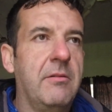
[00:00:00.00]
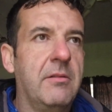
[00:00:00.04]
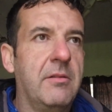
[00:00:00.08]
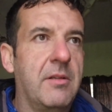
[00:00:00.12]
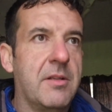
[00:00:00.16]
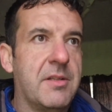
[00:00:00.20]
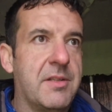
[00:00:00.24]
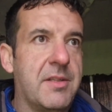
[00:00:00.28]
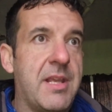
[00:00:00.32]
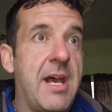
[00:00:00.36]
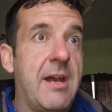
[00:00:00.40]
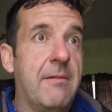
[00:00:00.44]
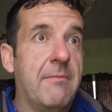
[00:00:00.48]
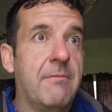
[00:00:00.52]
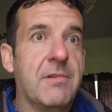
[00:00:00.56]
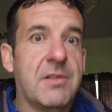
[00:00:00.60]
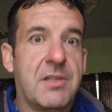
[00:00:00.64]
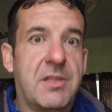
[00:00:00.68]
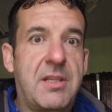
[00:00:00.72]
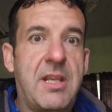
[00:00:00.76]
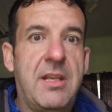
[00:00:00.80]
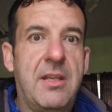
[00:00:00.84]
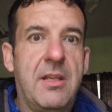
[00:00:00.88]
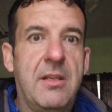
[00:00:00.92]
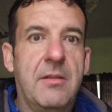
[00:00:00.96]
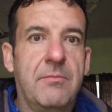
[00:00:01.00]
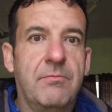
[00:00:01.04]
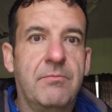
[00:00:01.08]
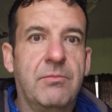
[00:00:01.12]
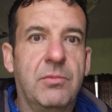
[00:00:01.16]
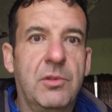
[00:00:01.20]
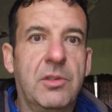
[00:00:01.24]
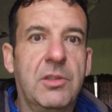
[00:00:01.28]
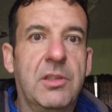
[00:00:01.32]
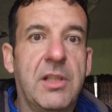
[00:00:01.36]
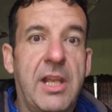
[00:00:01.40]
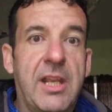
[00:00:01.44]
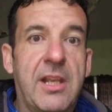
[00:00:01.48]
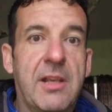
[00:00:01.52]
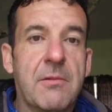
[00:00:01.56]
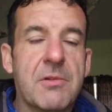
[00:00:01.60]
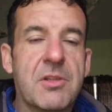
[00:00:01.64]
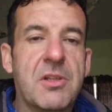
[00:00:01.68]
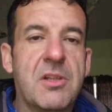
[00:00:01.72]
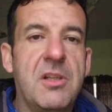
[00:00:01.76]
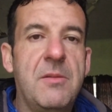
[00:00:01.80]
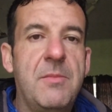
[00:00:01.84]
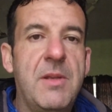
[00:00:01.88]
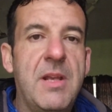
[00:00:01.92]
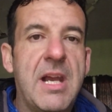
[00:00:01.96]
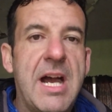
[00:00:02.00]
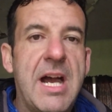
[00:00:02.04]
because that was kind of looked like it was going to be